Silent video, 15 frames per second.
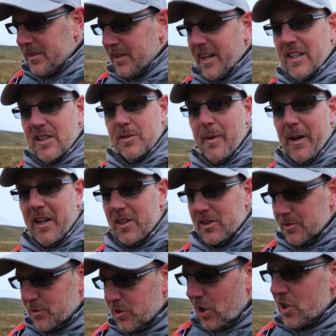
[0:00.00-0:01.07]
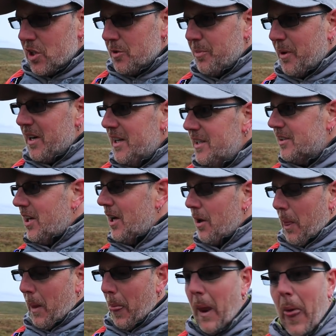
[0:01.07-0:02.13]
Denise is making us some sausage butties.
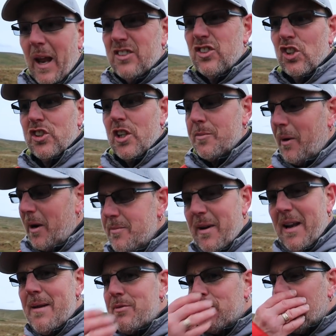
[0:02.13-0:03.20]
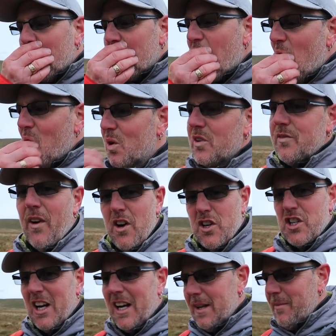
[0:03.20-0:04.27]
My lips have gone cold, it's very
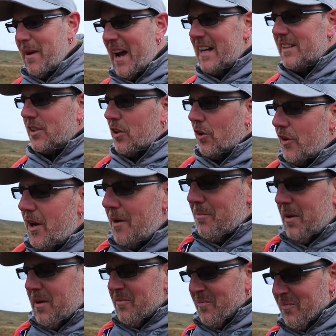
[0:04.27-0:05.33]
chilly, my hands have gone numb.